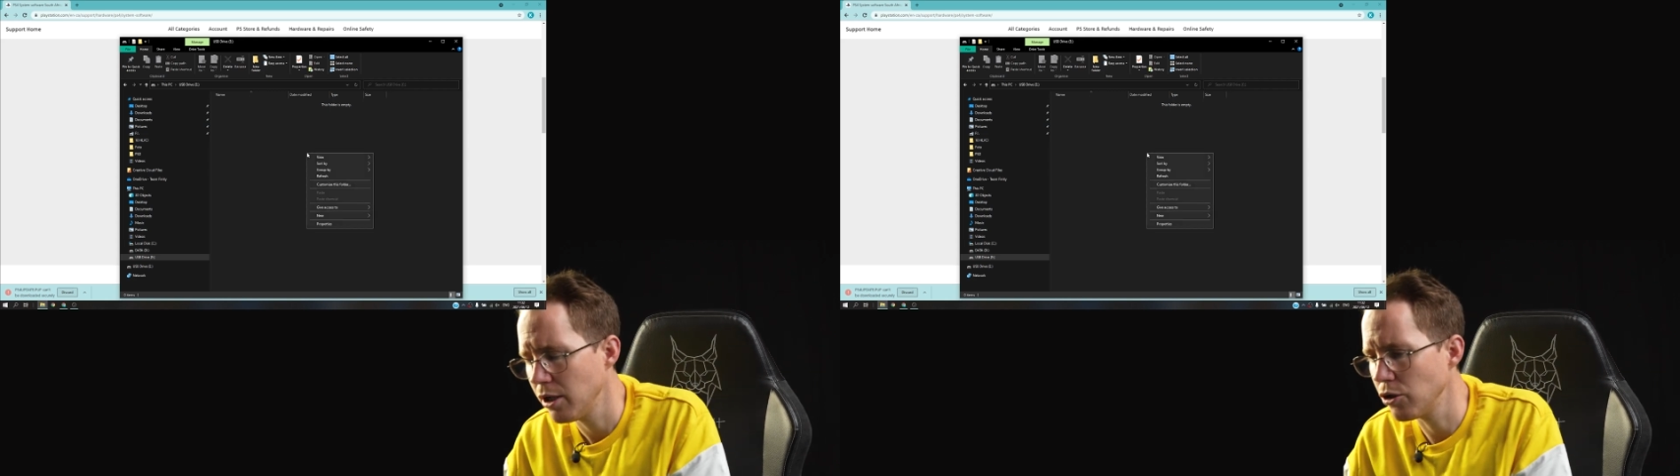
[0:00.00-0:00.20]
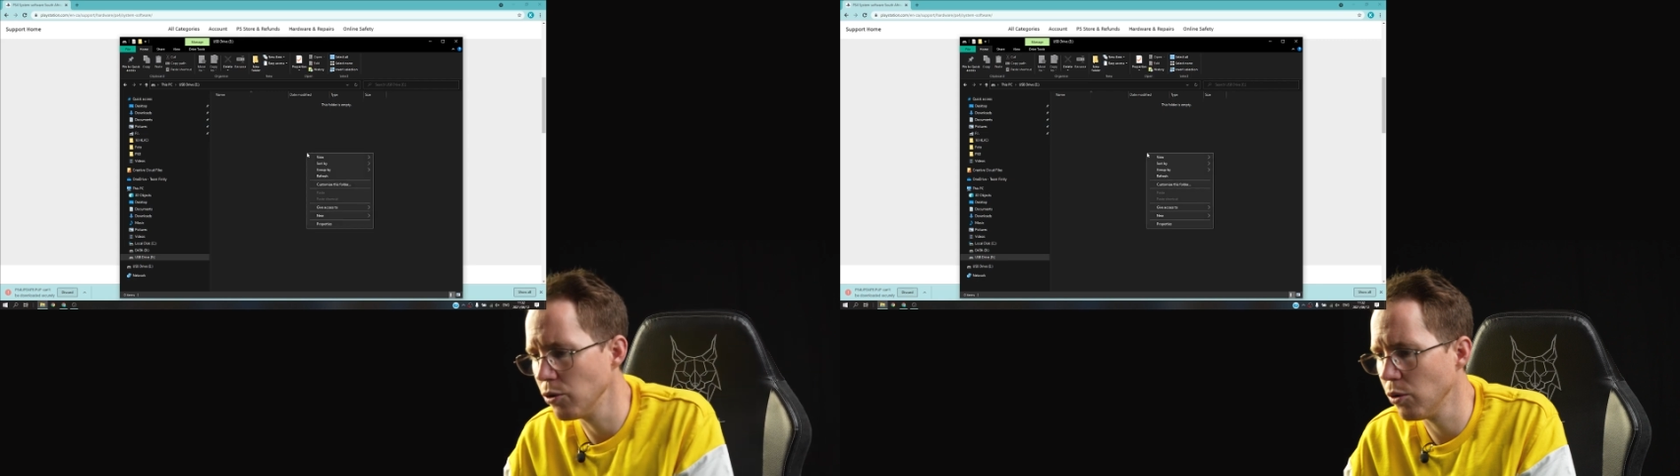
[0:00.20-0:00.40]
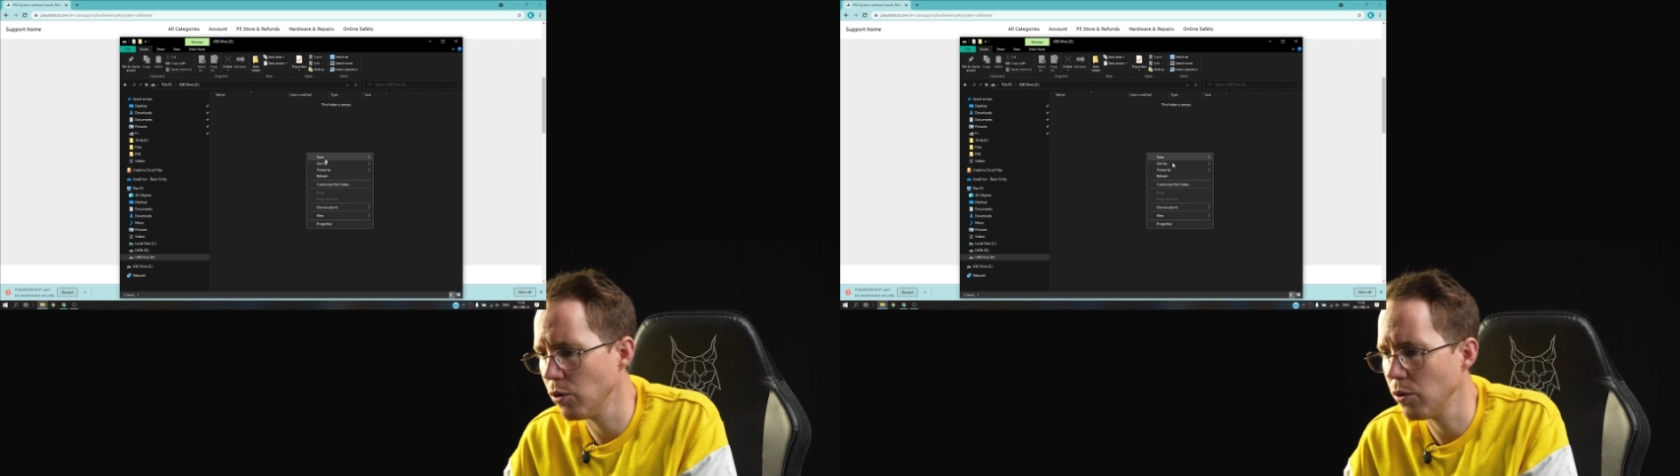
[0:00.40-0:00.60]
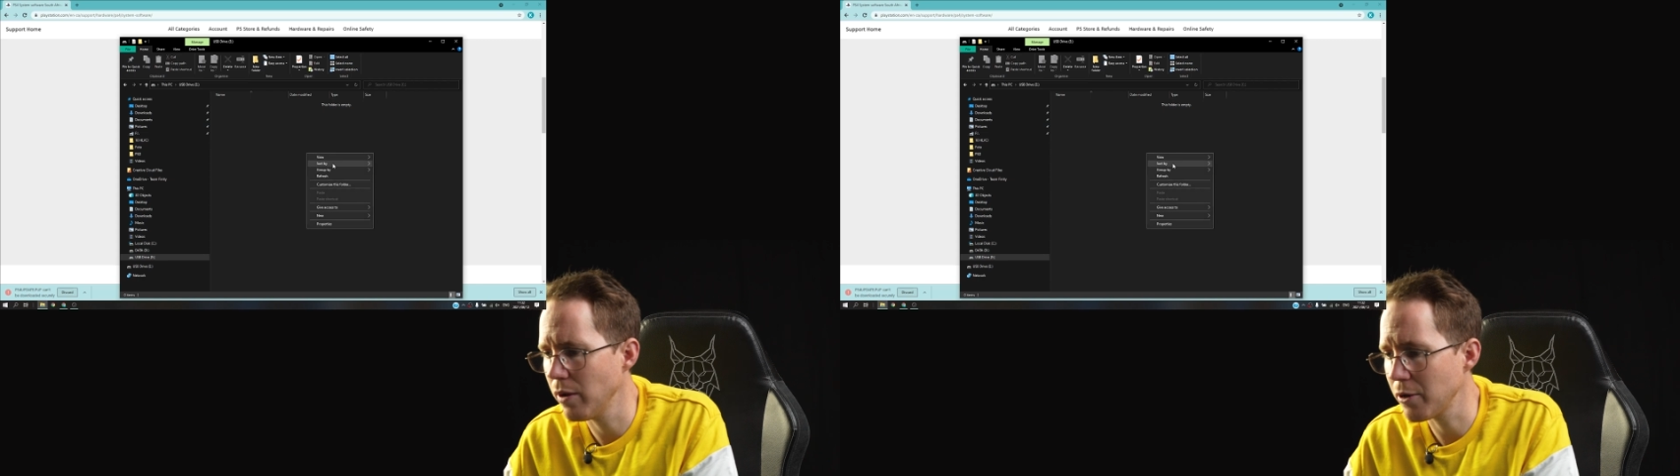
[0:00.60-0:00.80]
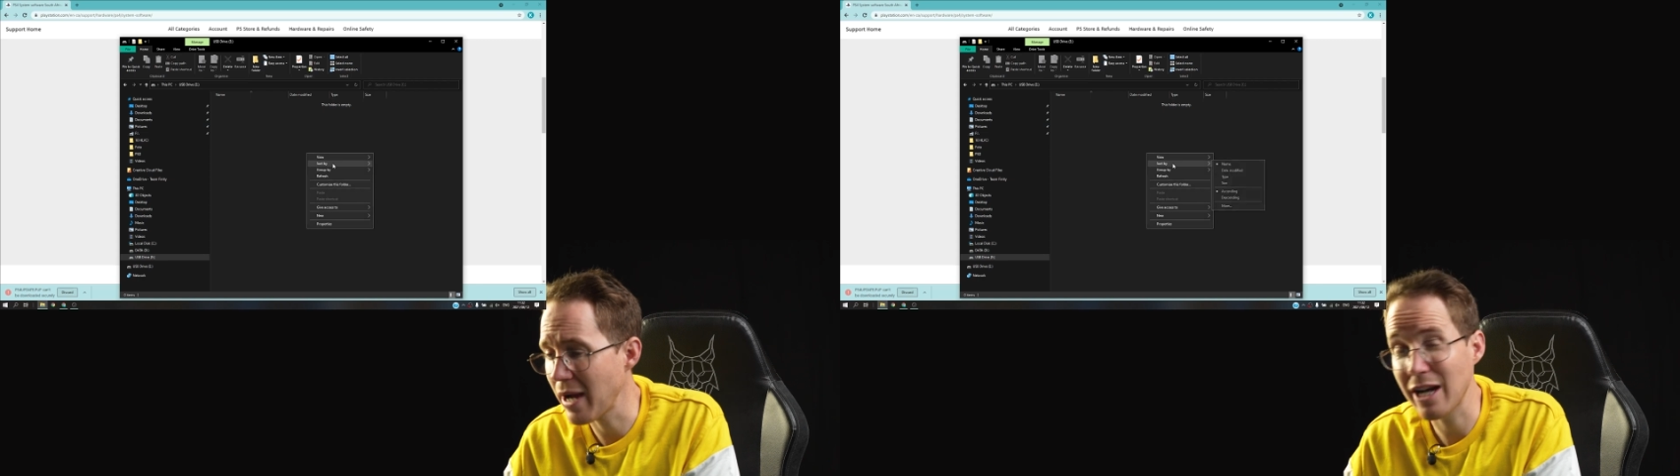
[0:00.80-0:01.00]

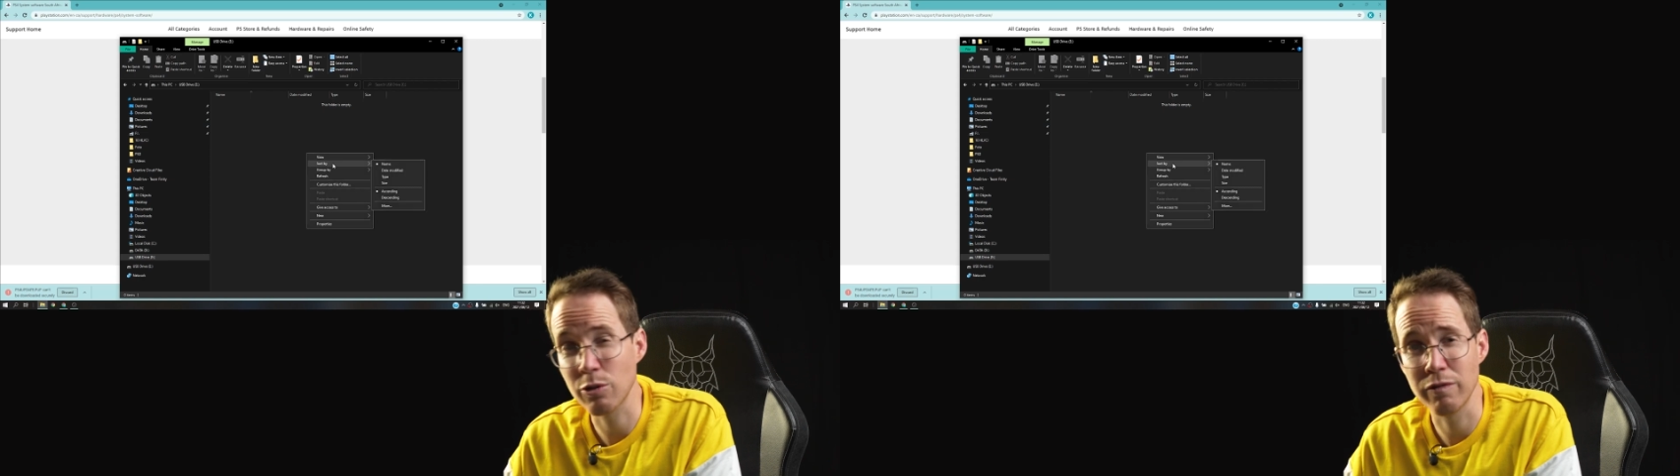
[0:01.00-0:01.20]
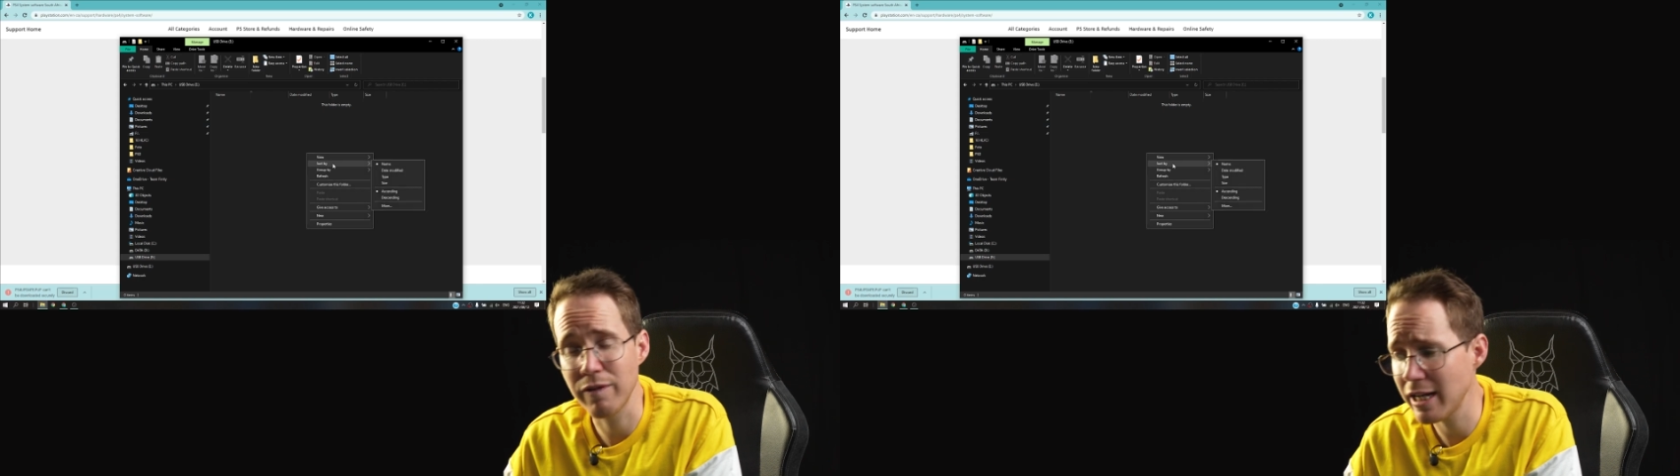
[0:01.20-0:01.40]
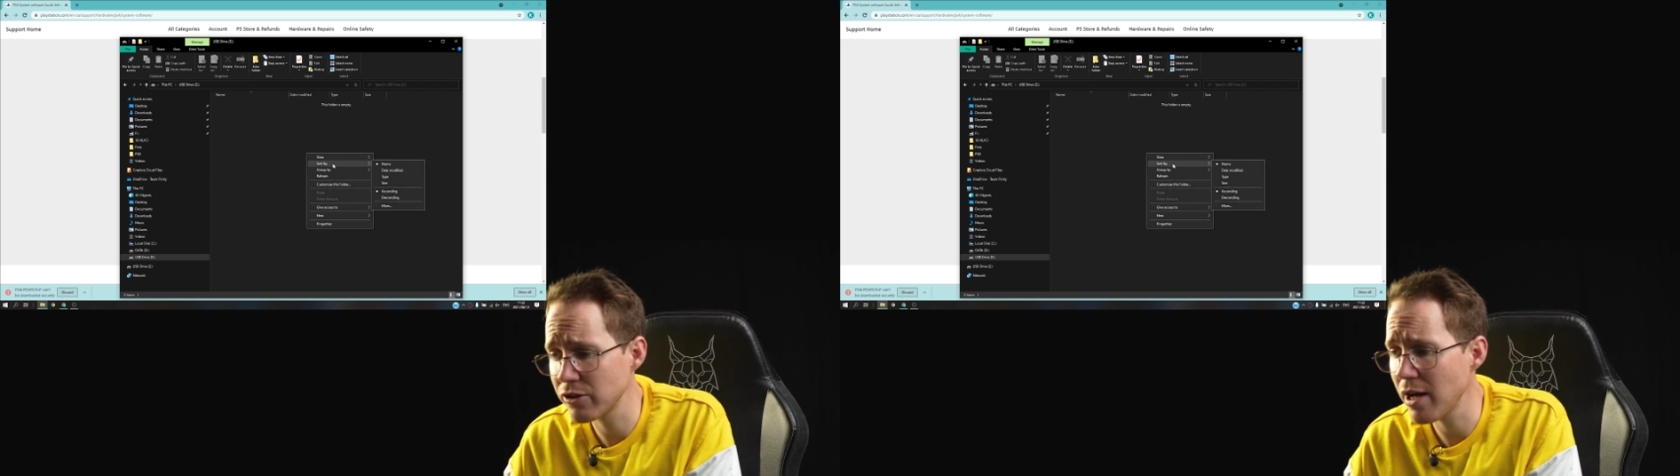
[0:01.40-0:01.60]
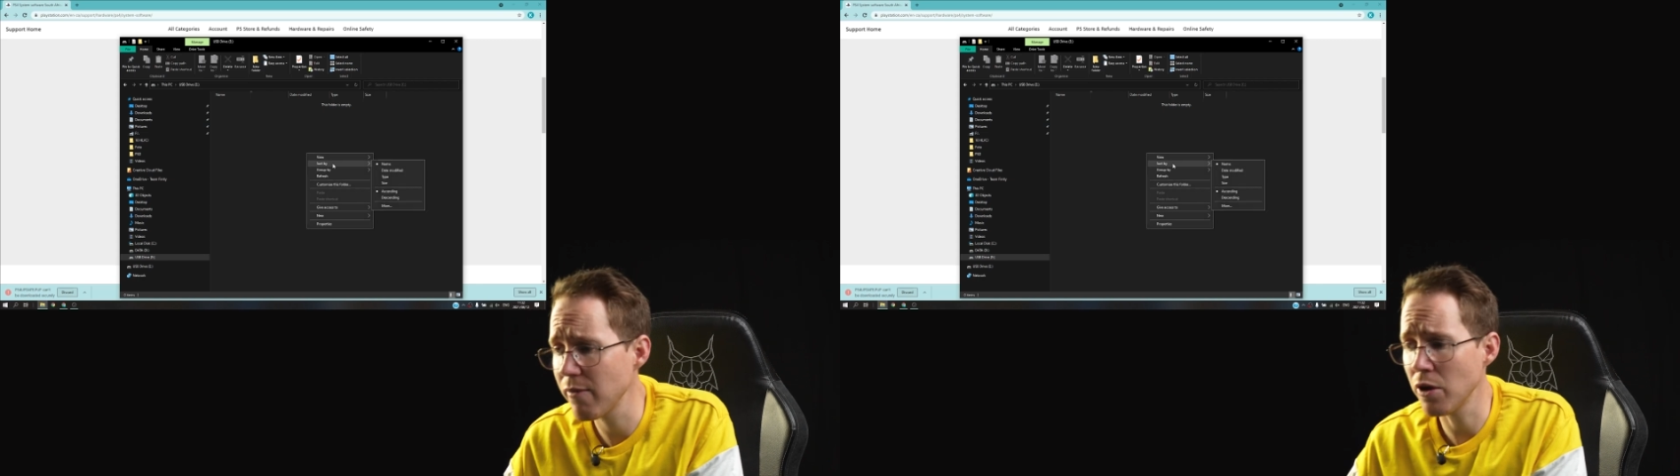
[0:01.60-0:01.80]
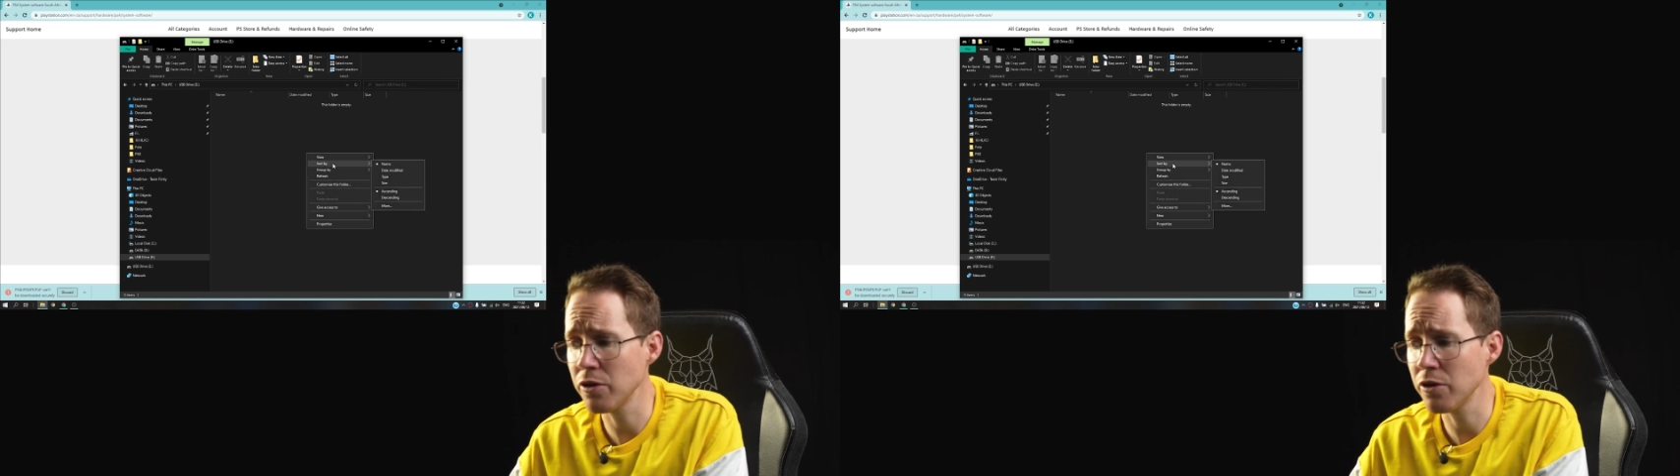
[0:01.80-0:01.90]
your actual flash drive,